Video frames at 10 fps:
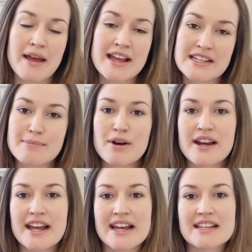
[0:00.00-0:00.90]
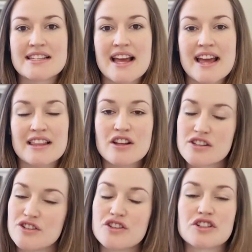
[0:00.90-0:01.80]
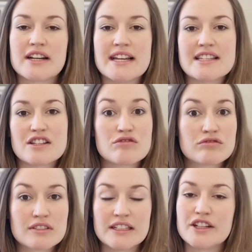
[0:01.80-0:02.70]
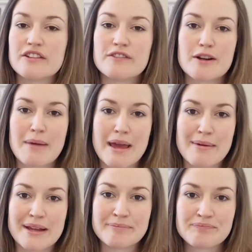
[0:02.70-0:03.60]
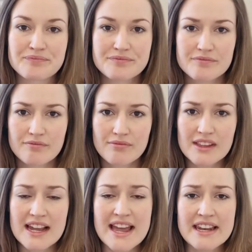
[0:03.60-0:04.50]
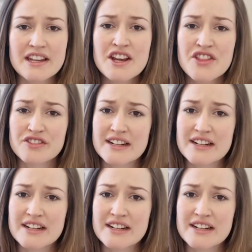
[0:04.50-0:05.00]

antibodies and lots of nutrients. It's really good for a baby. And the